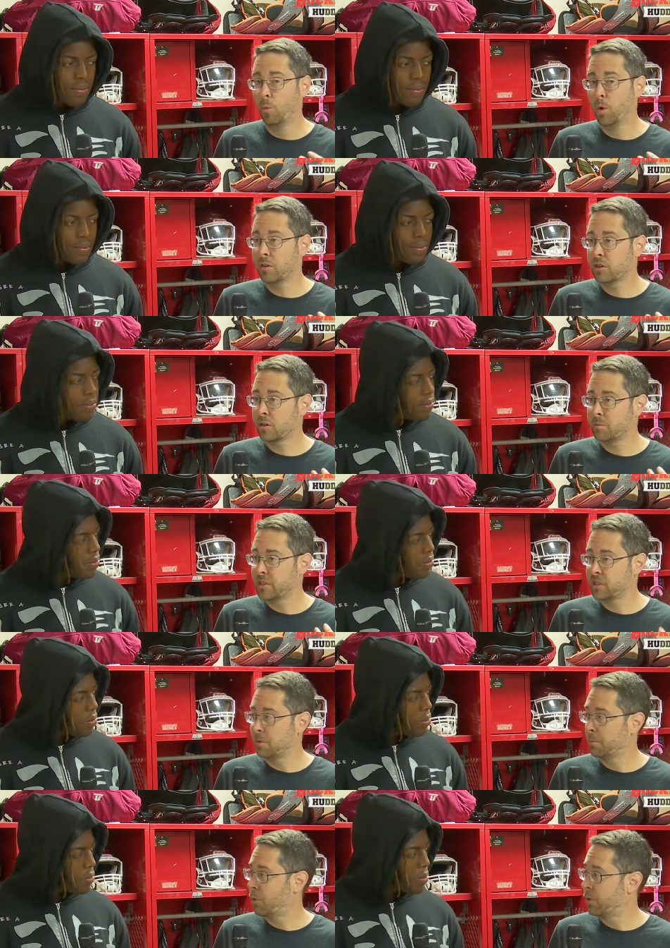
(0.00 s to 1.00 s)
Speaker 1: What are going to be
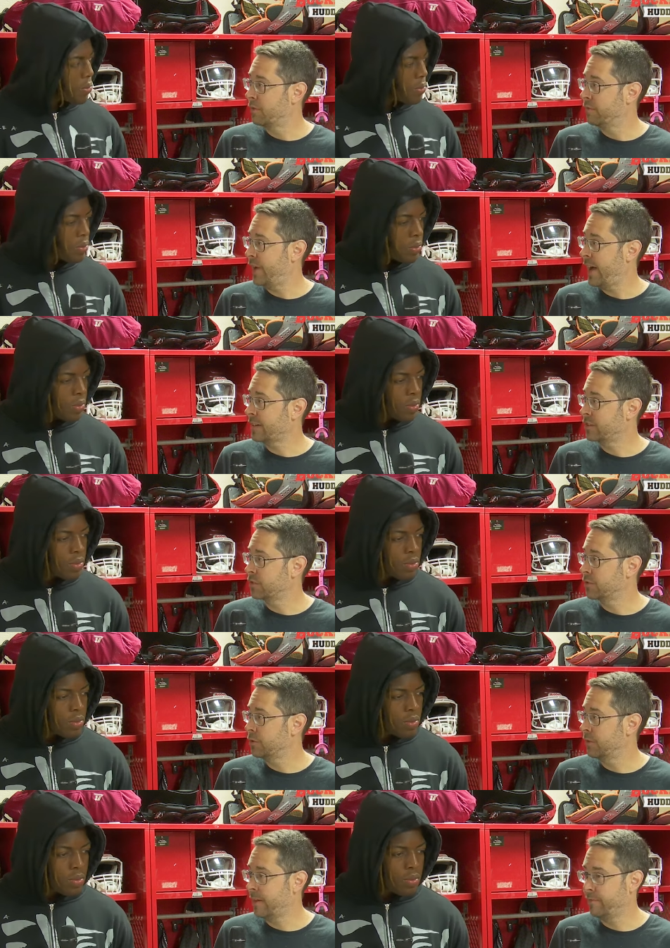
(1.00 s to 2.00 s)
some important factors
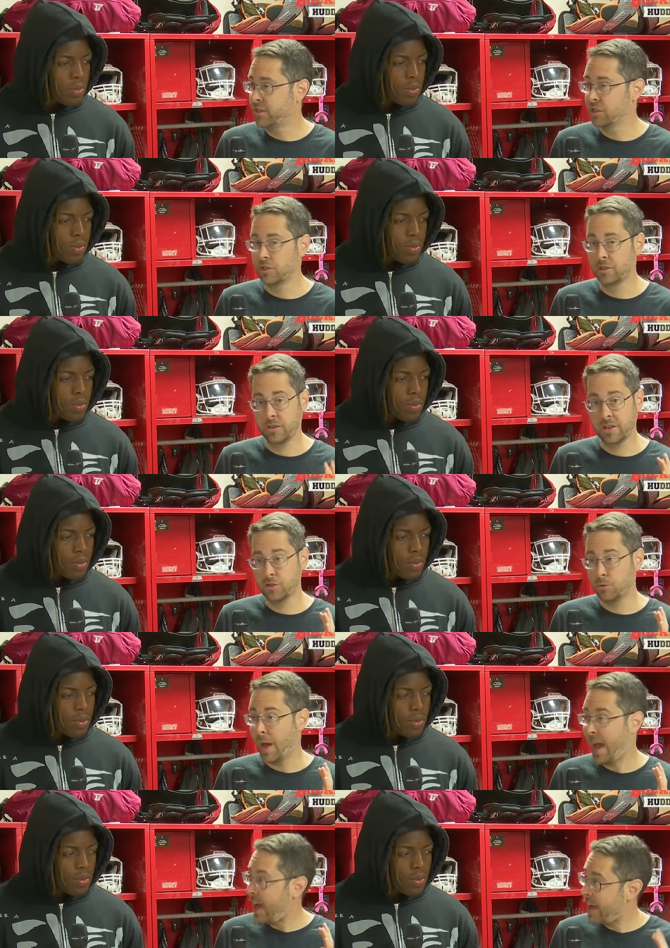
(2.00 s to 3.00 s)
for you on that visit, things
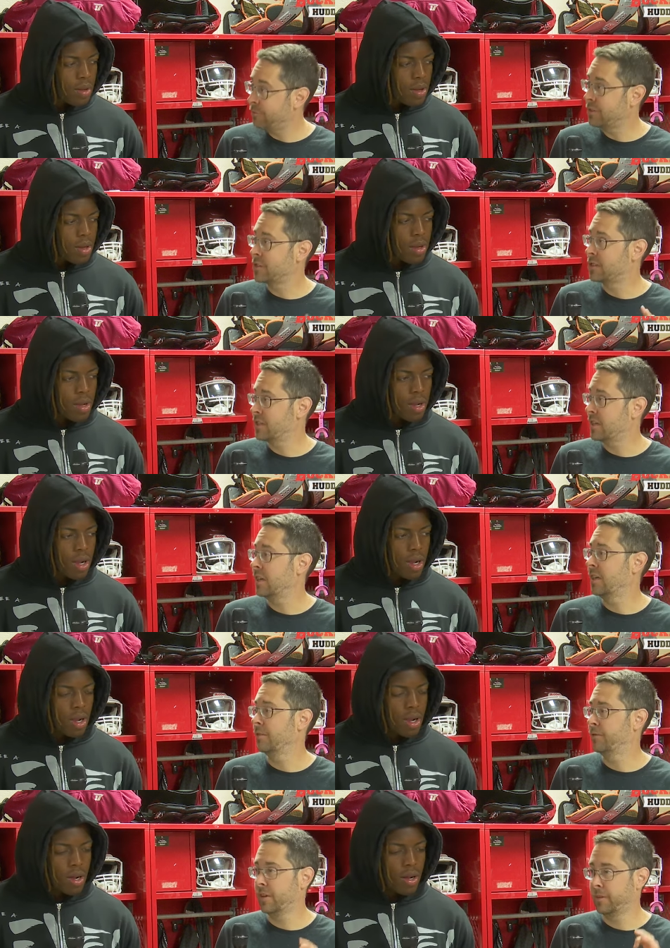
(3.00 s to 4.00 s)
you have to
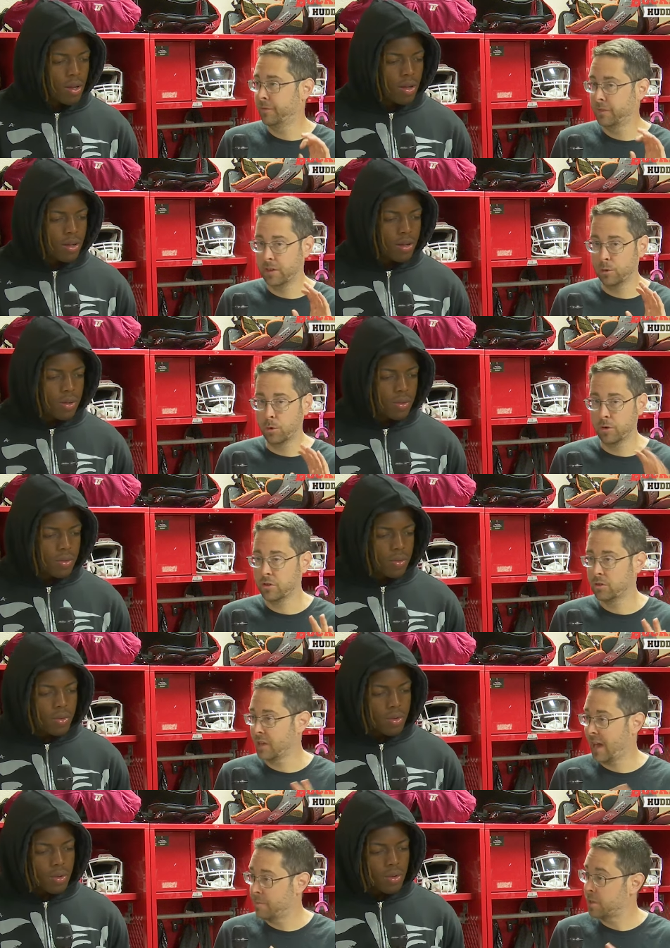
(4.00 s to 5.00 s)
see if in order
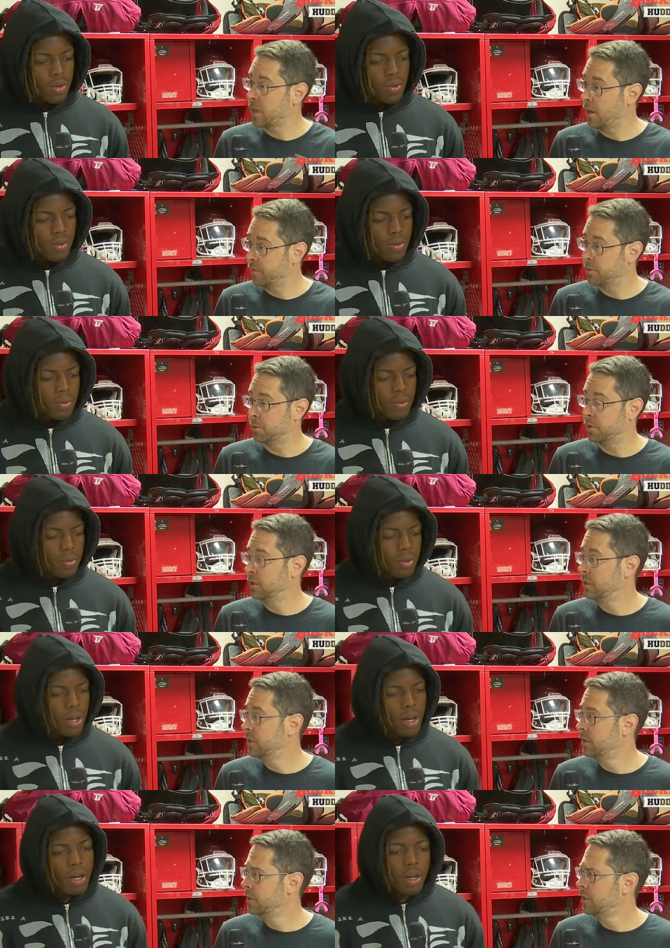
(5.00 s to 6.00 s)
to kind of be comfortable?
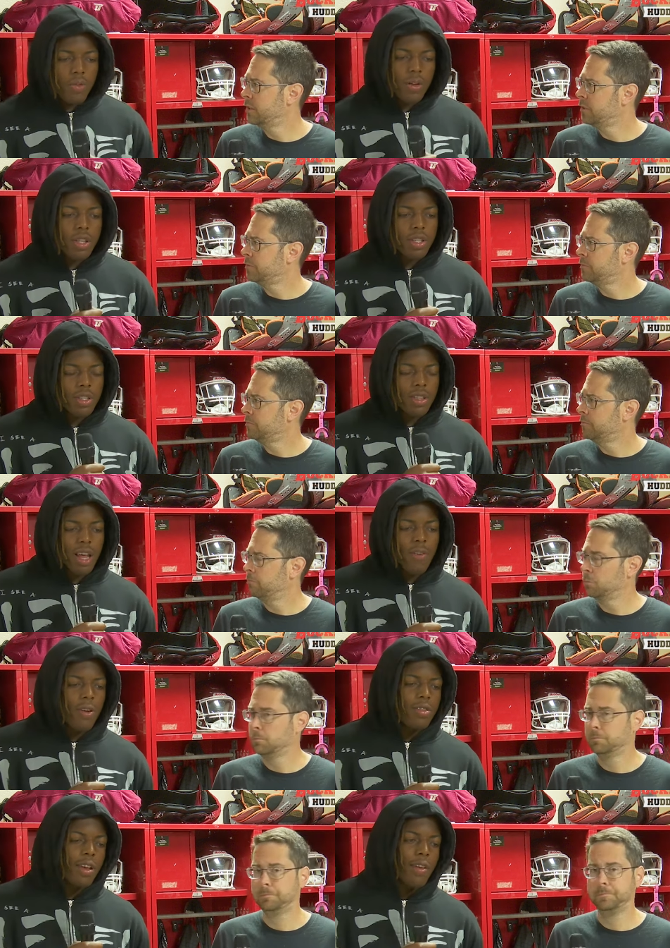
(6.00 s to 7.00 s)
Speaker 2: Really just
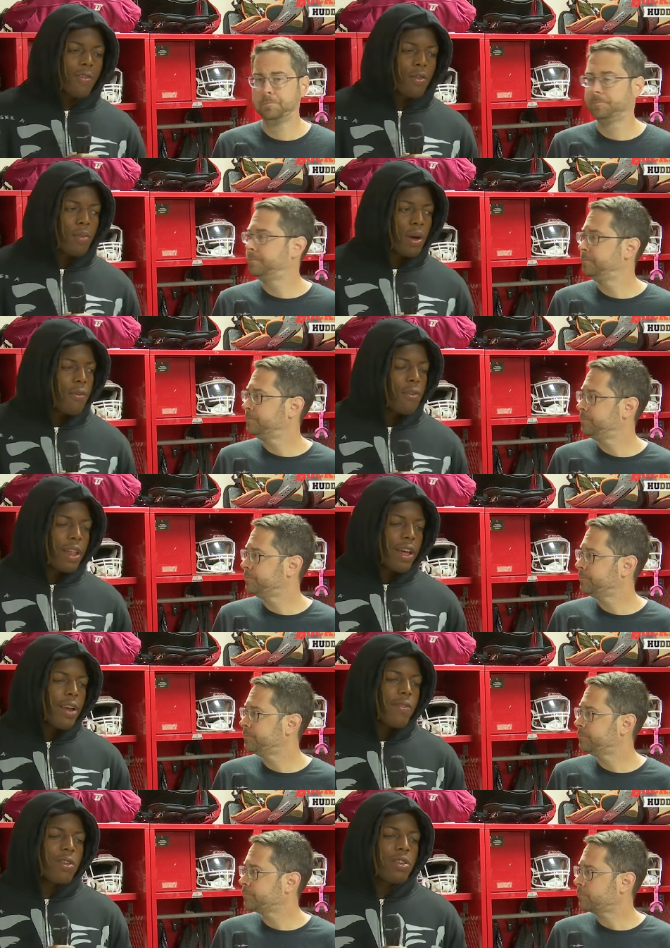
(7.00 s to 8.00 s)
life outside of football. I feel
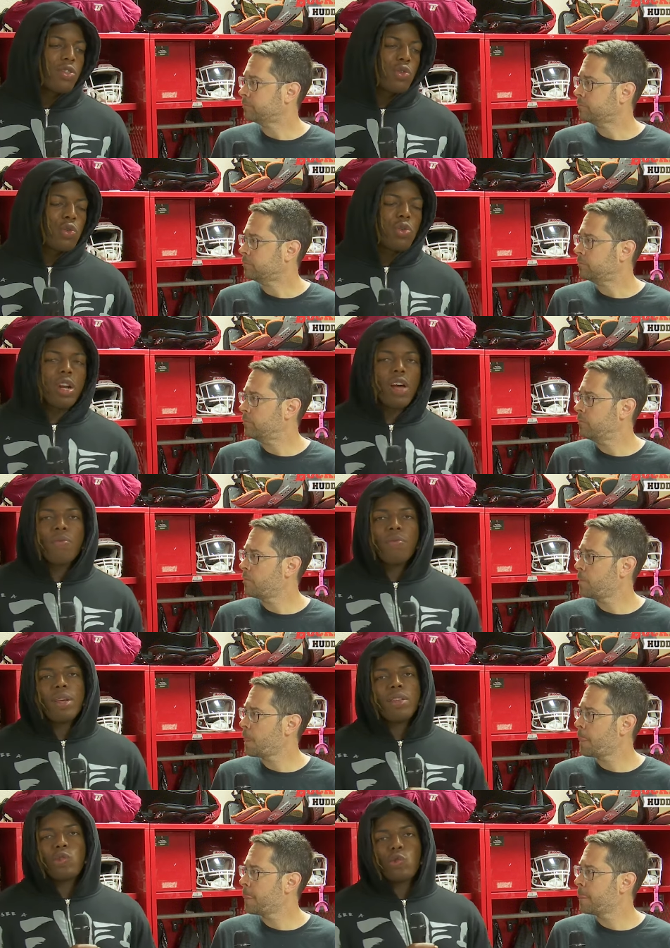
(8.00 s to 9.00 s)
like every school that I've
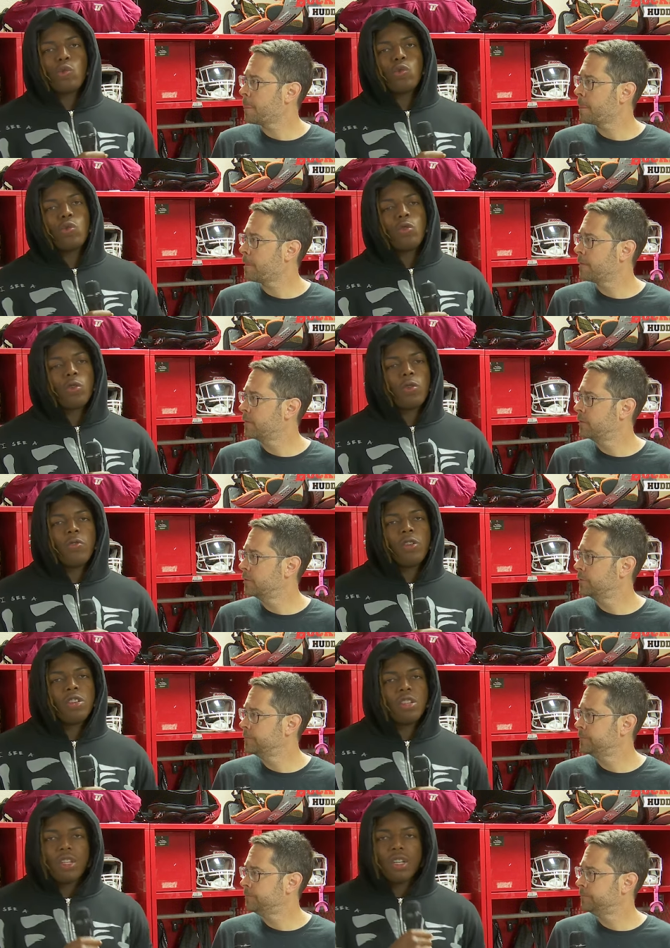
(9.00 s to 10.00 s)
been to or
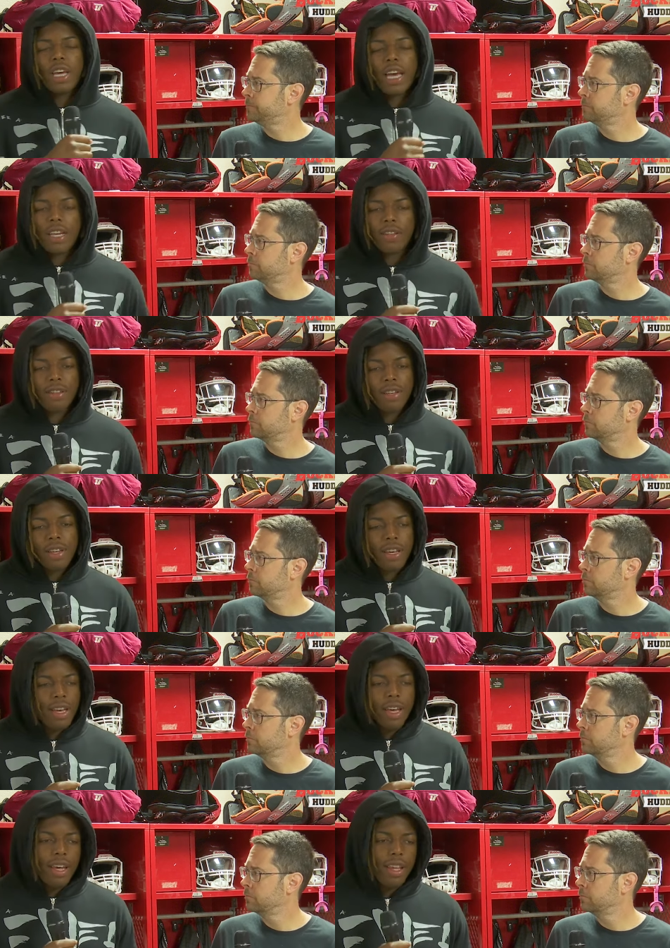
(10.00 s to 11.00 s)
visited has
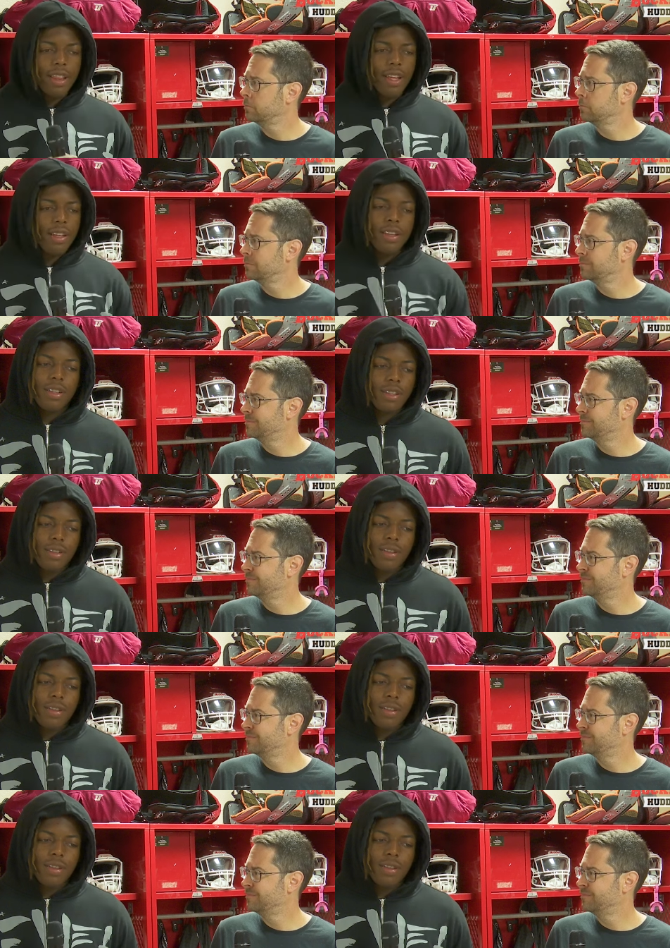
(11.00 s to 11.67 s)
the